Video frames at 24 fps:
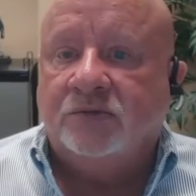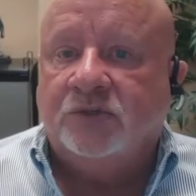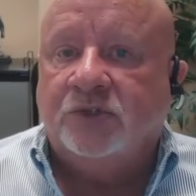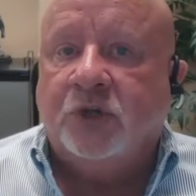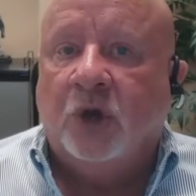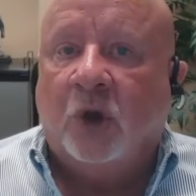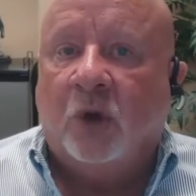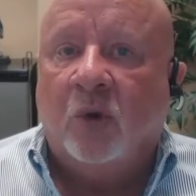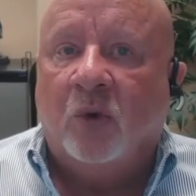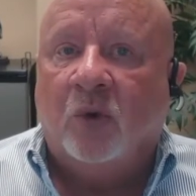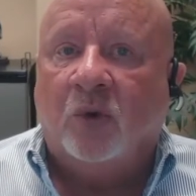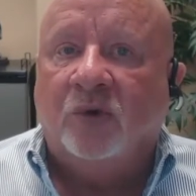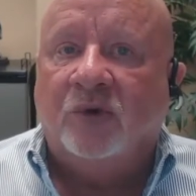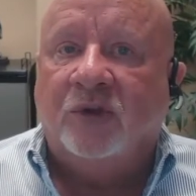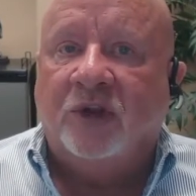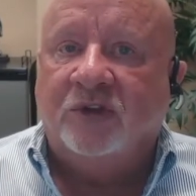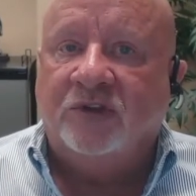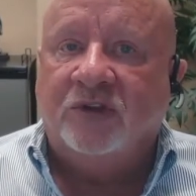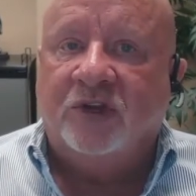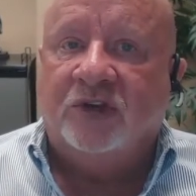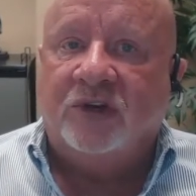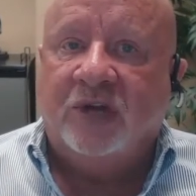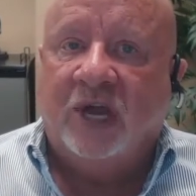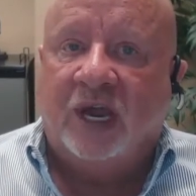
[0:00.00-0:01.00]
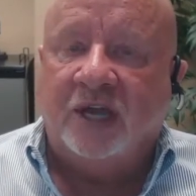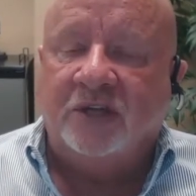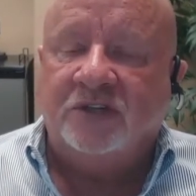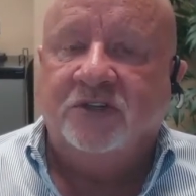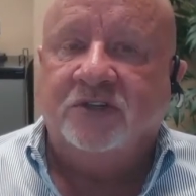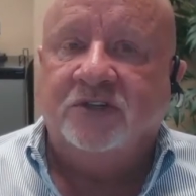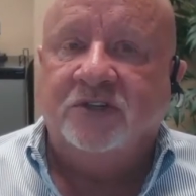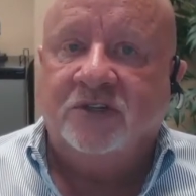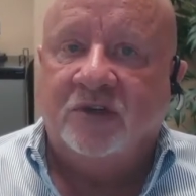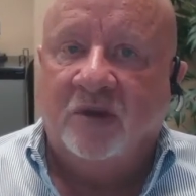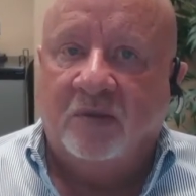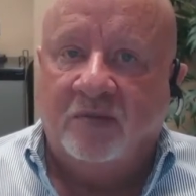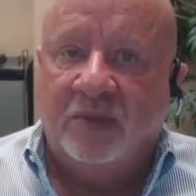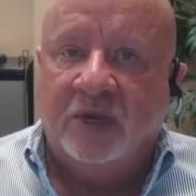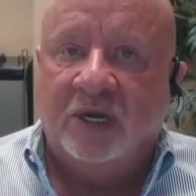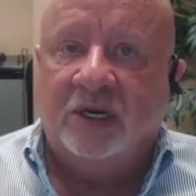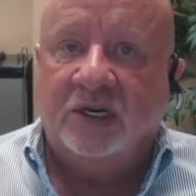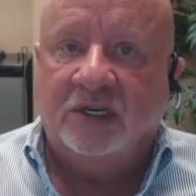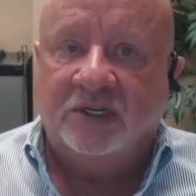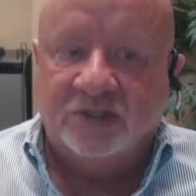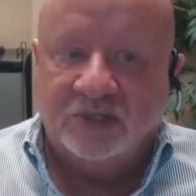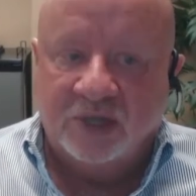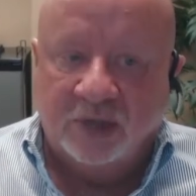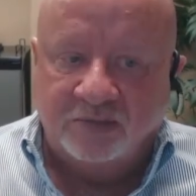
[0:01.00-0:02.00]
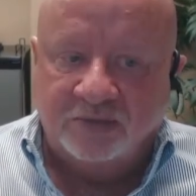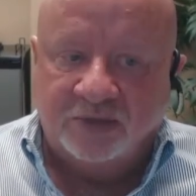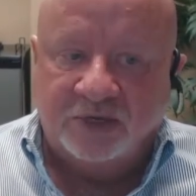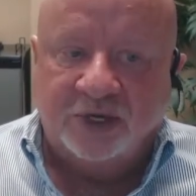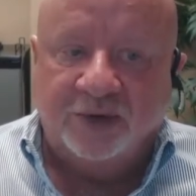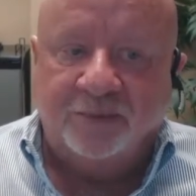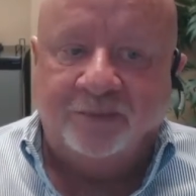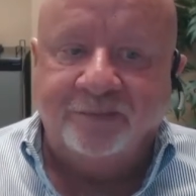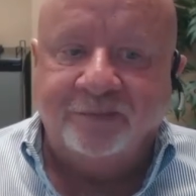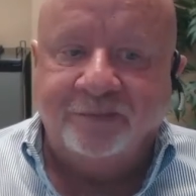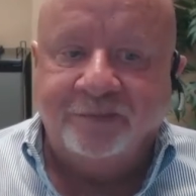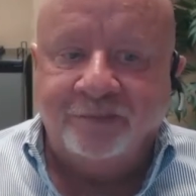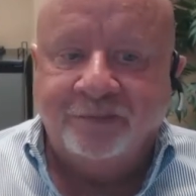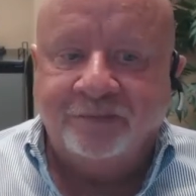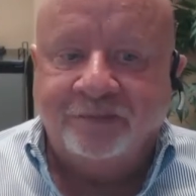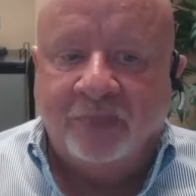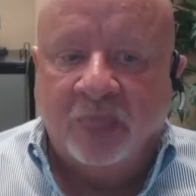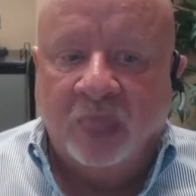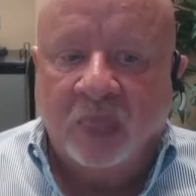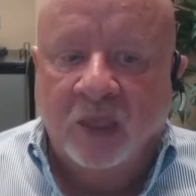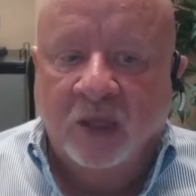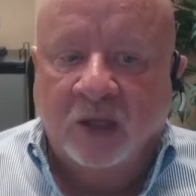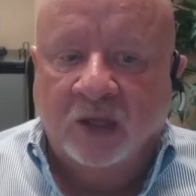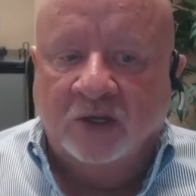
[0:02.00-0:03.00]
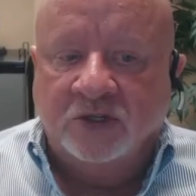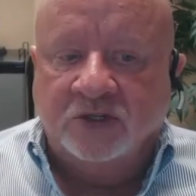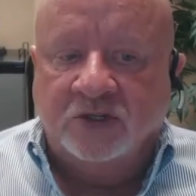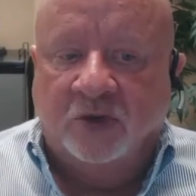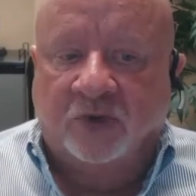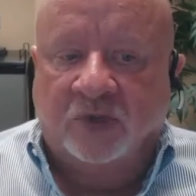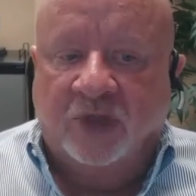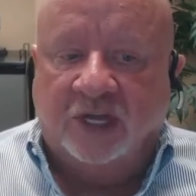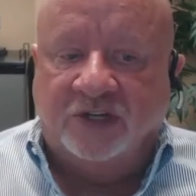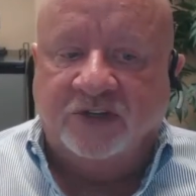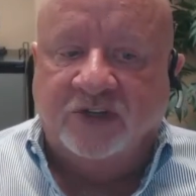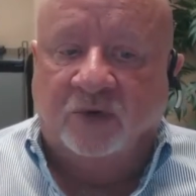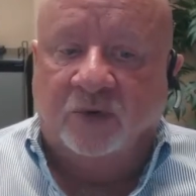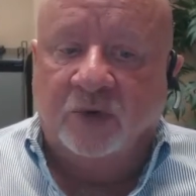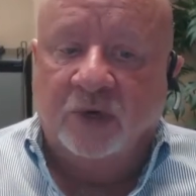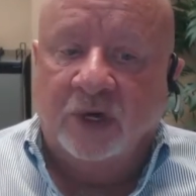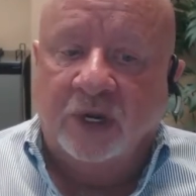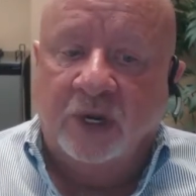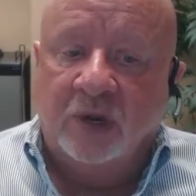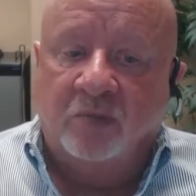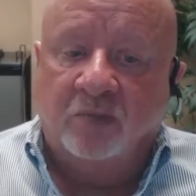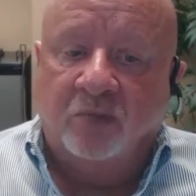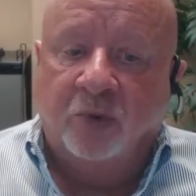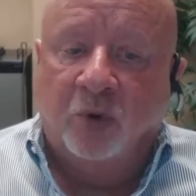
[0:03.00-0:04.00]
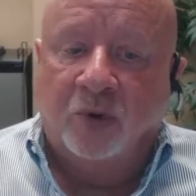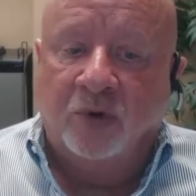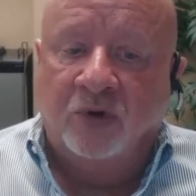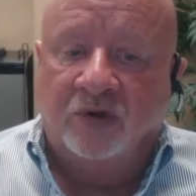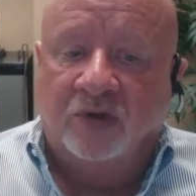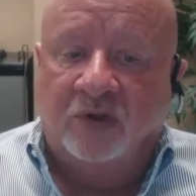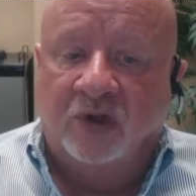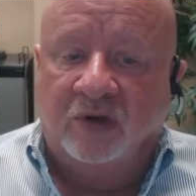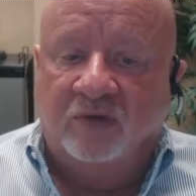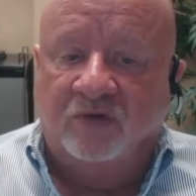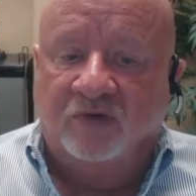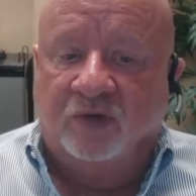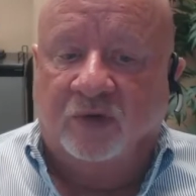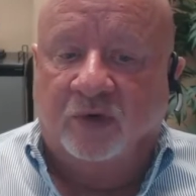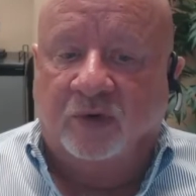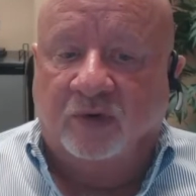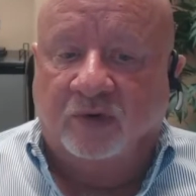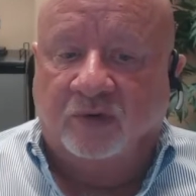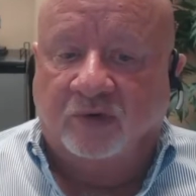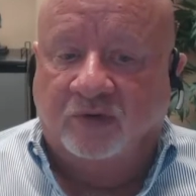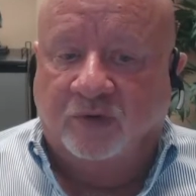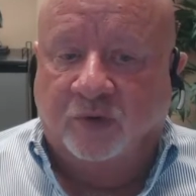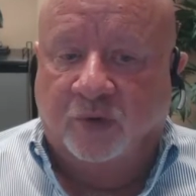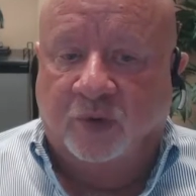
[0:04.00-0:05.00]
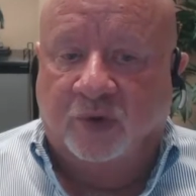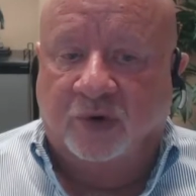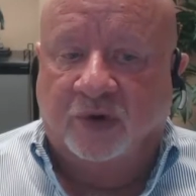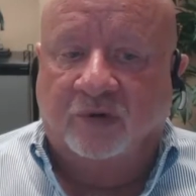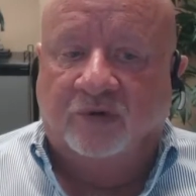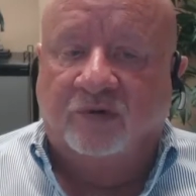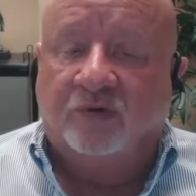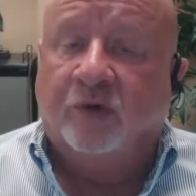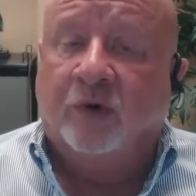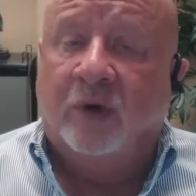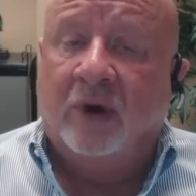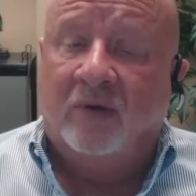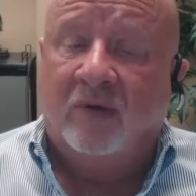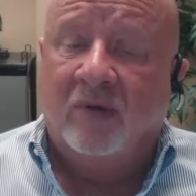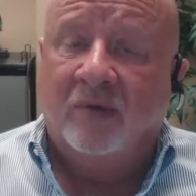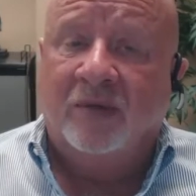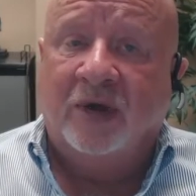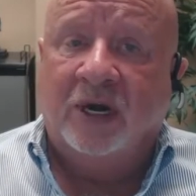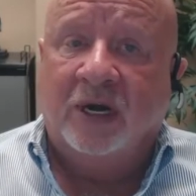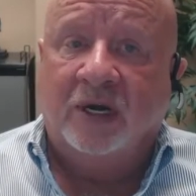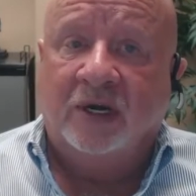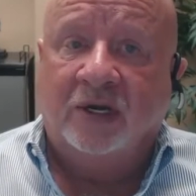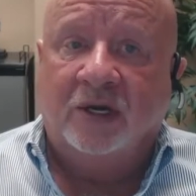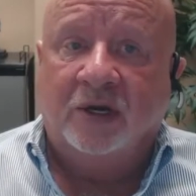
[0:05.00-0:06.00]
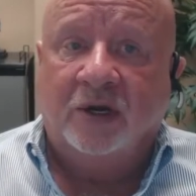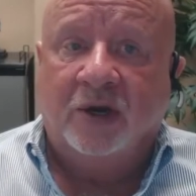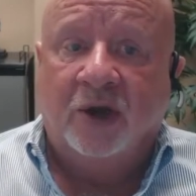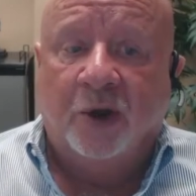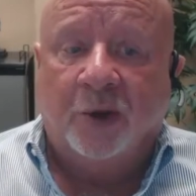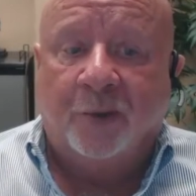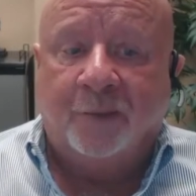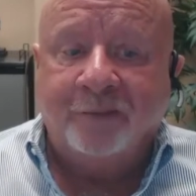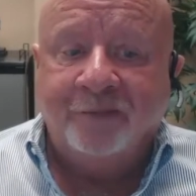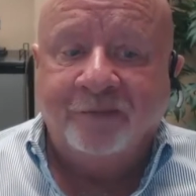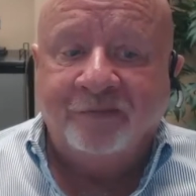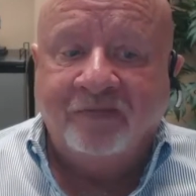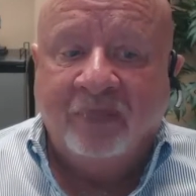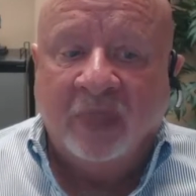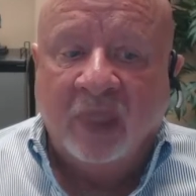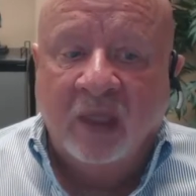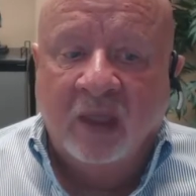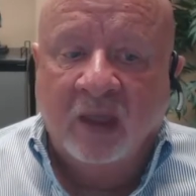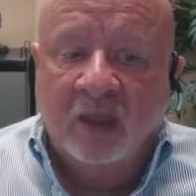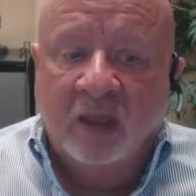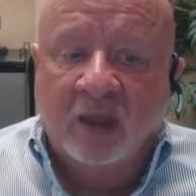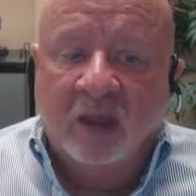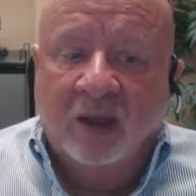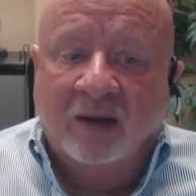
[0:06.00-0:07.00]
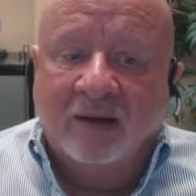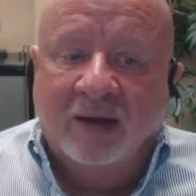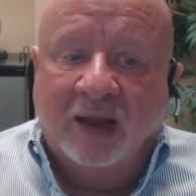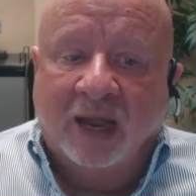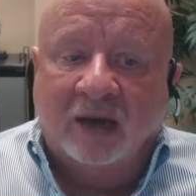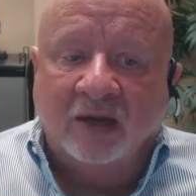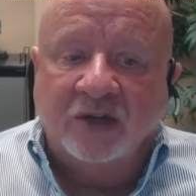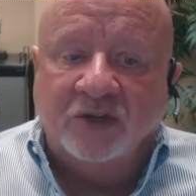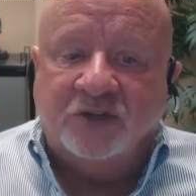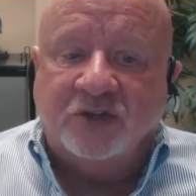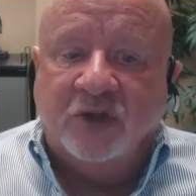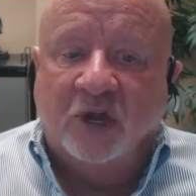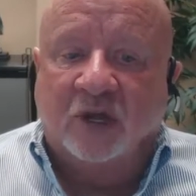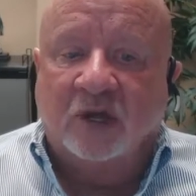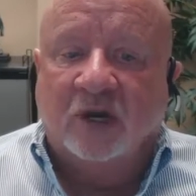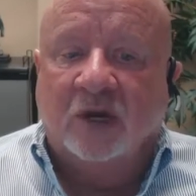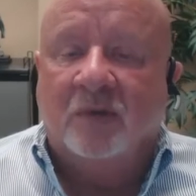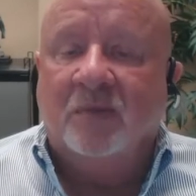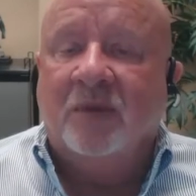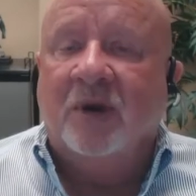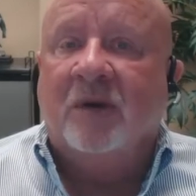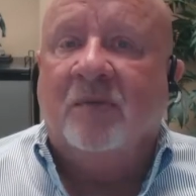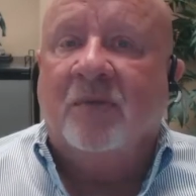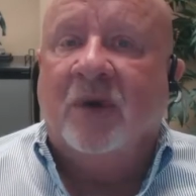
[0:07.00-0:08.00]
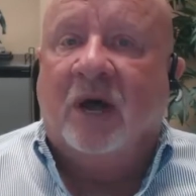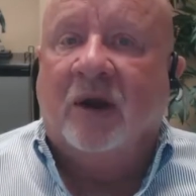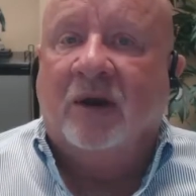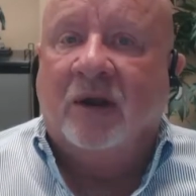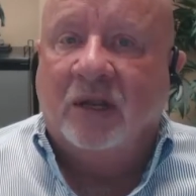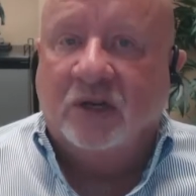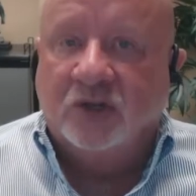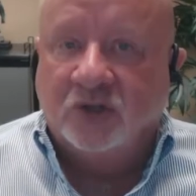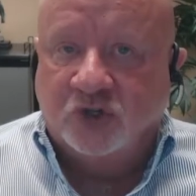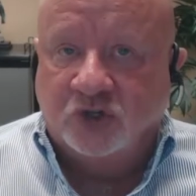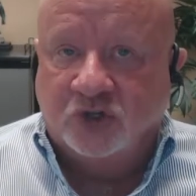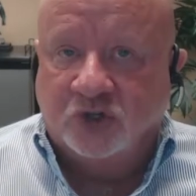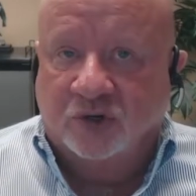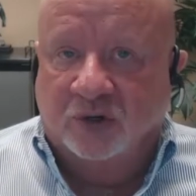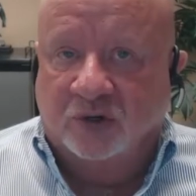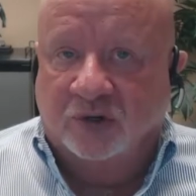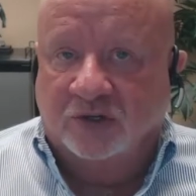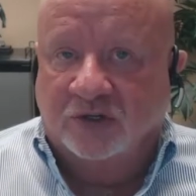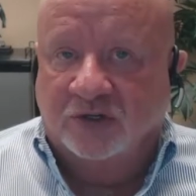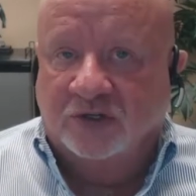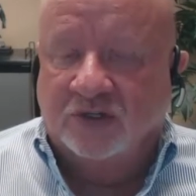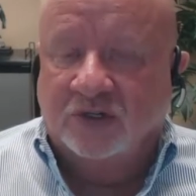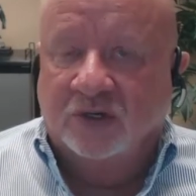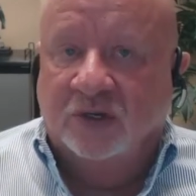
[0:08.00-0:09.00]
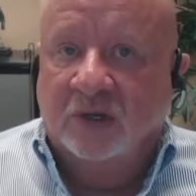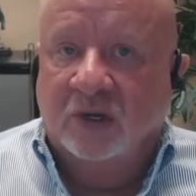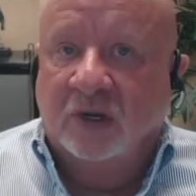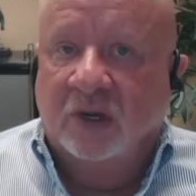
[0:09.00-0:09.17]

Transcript: told that the taxes have been exempted. So that's a really important thing for everybody to know. Now let's talk a little bit about insurance.